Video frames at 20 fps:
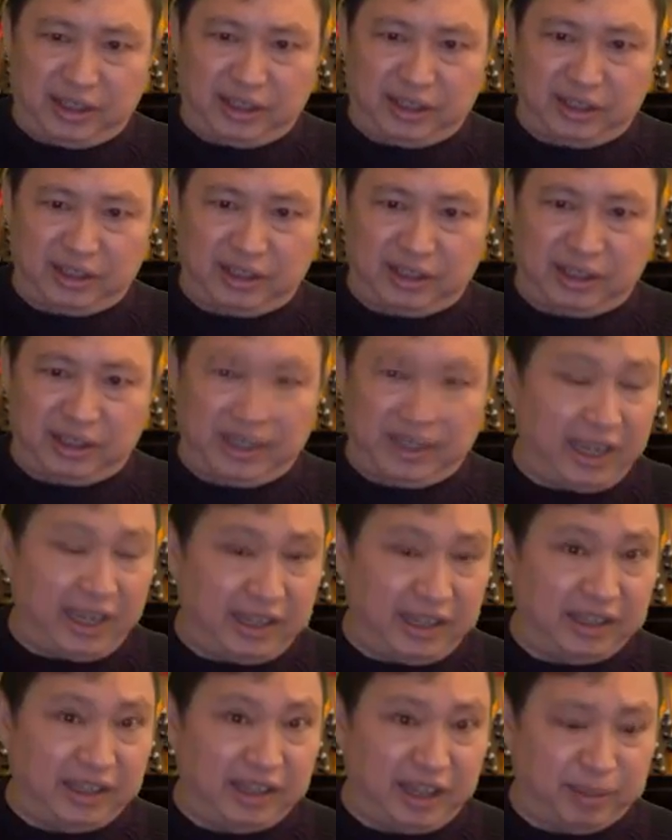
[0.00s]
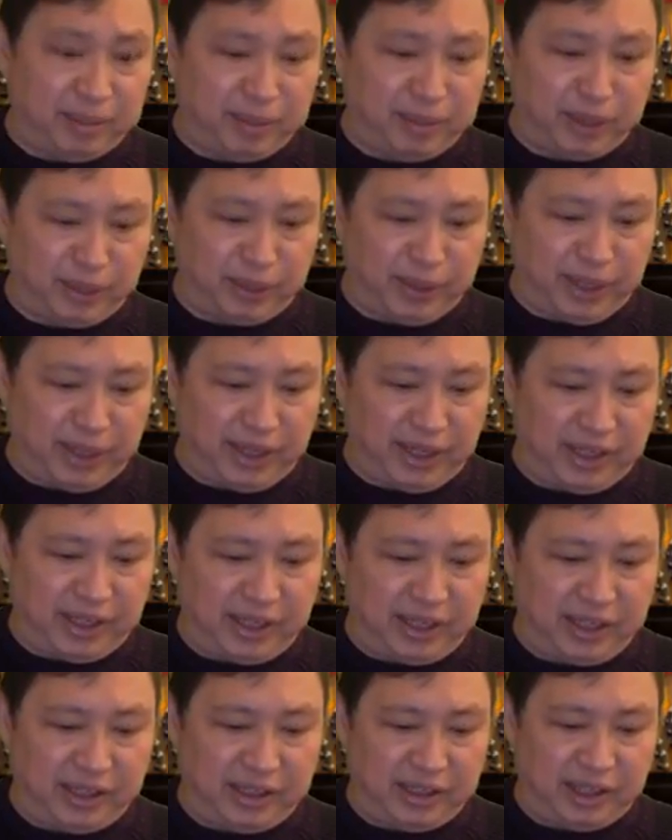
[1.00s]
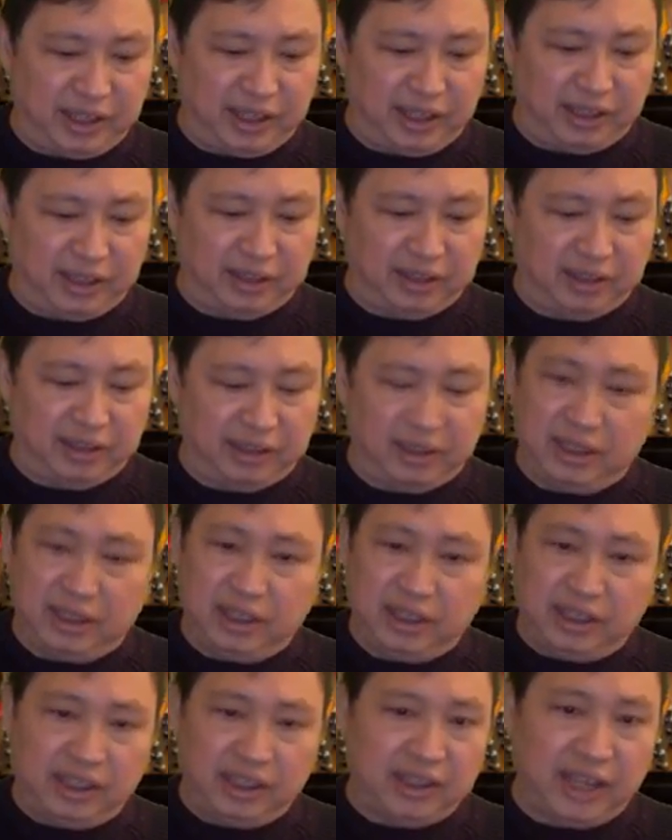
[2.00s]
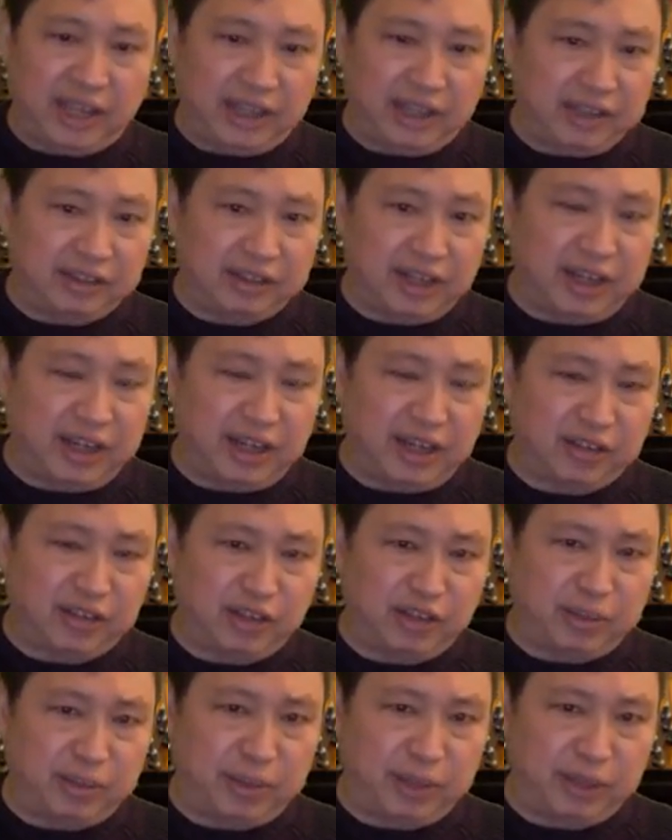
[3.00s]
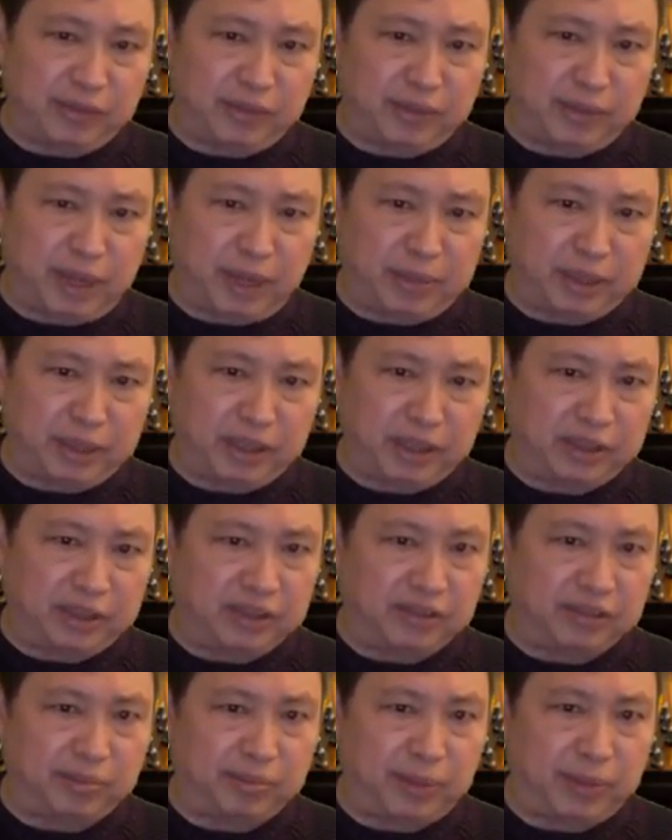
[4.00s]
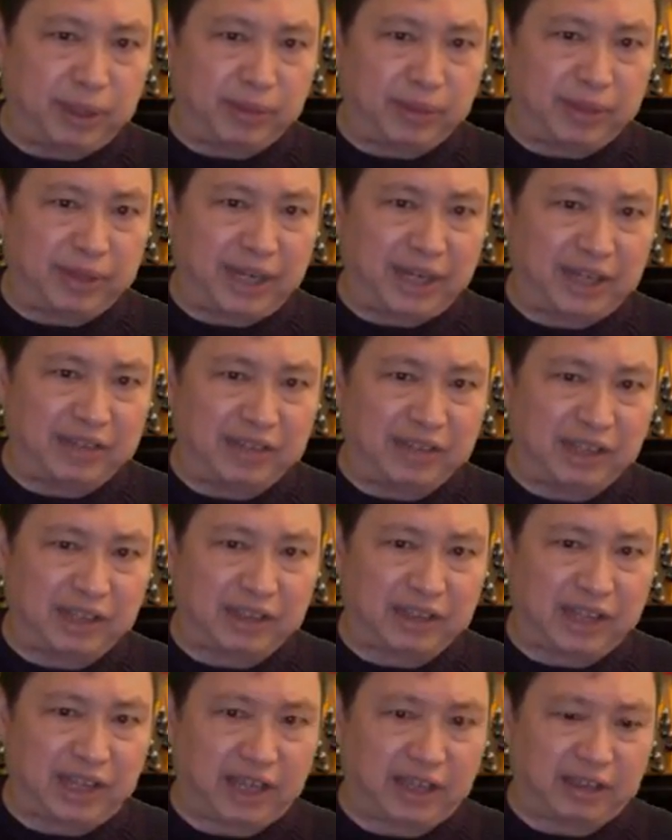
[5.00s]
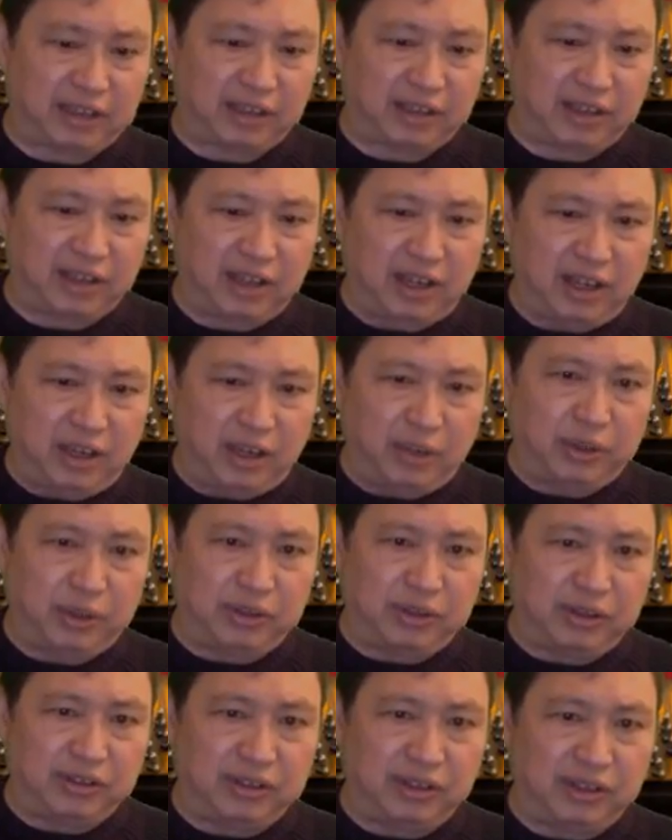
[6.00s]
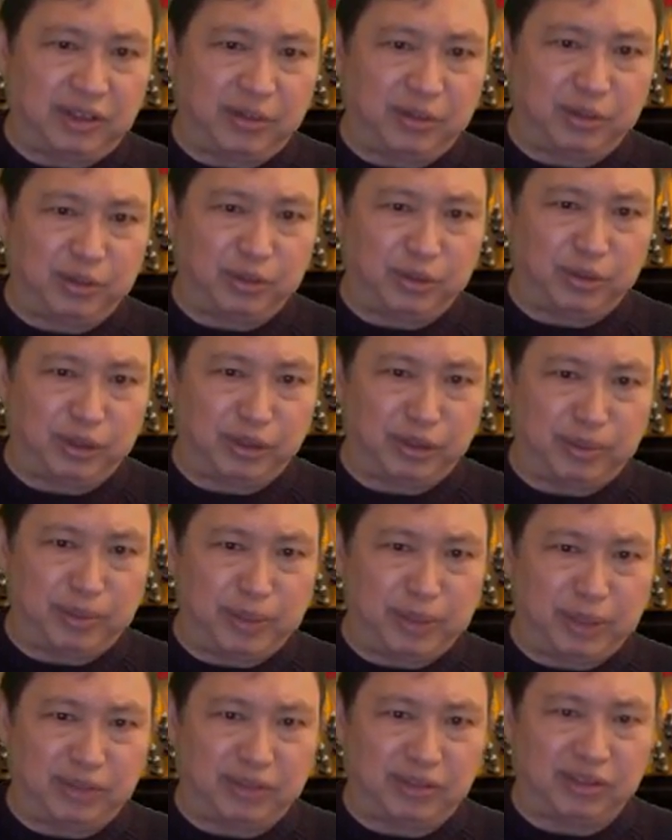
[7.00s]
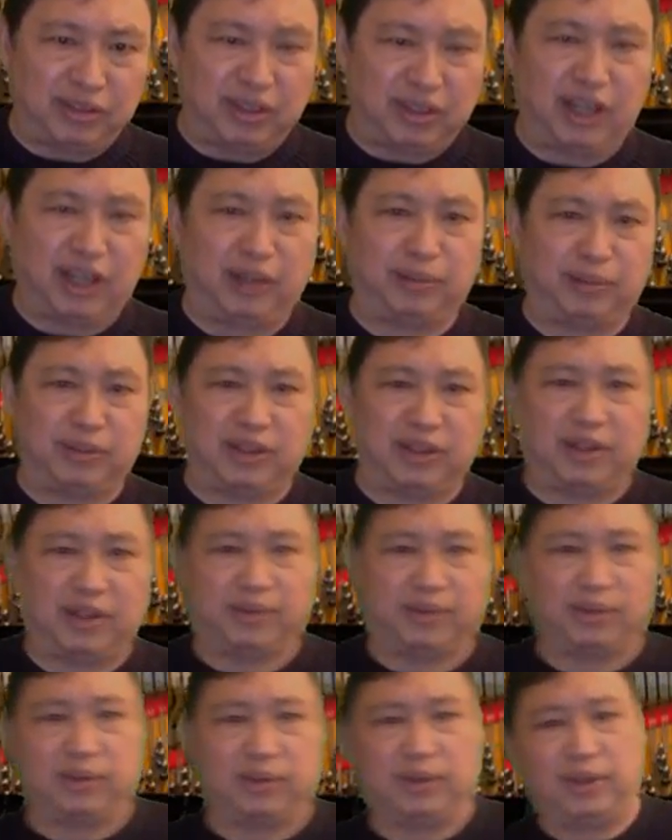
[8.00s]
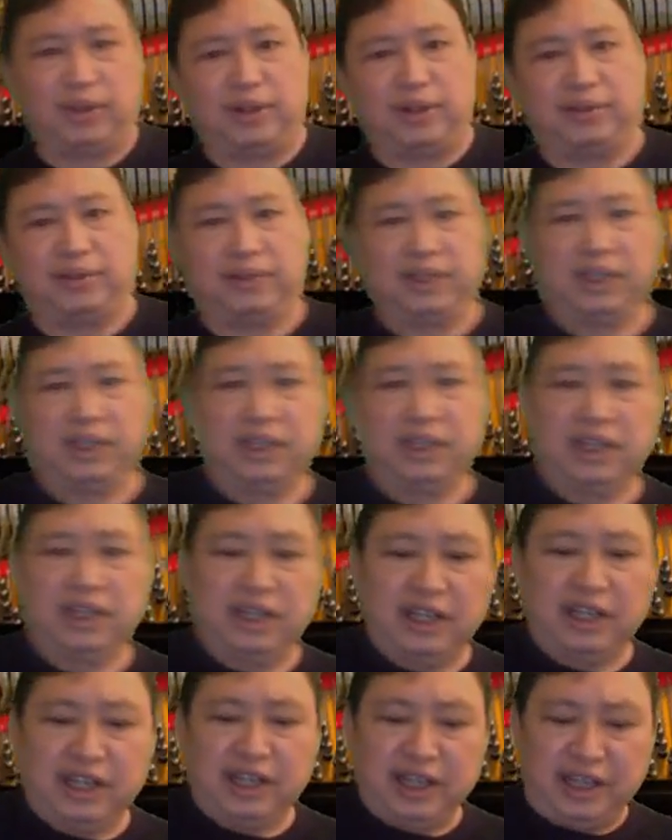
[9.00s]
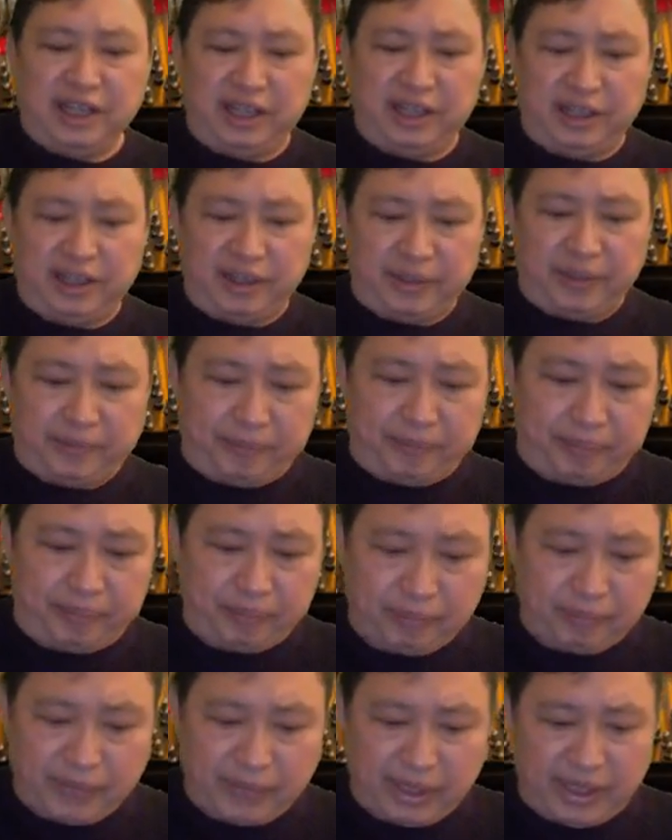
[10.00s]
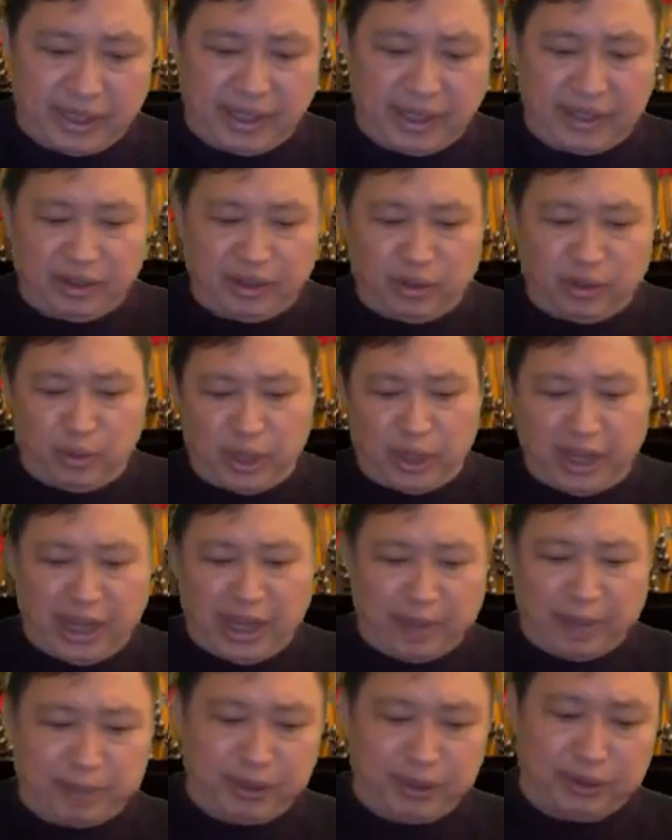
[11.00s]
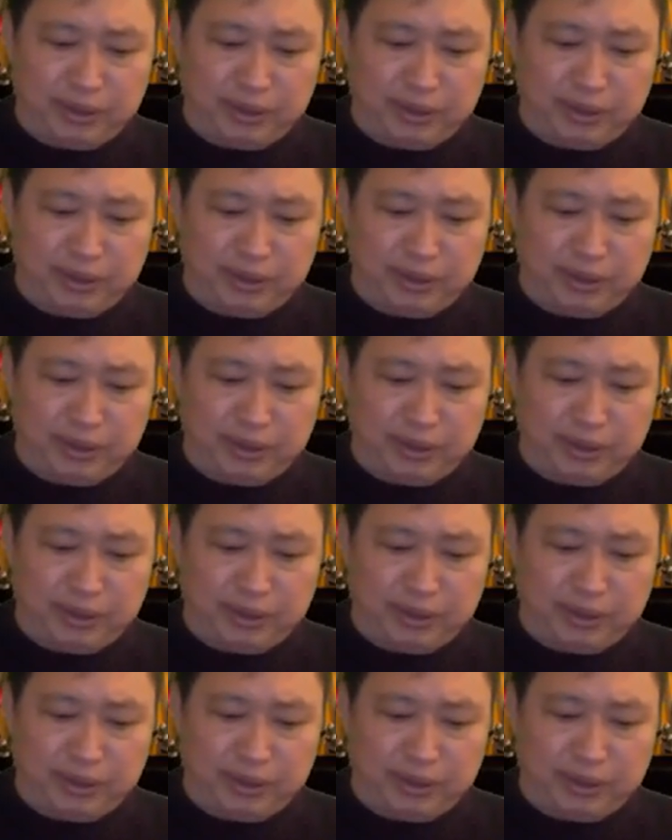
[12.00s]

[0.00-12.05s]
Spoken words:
hated that. By the way, I hated that. It's not actually part of Obamacare. It's part of the High-Tech Act, which in itself was one of the biggest scams that I ever heard of. And and what happened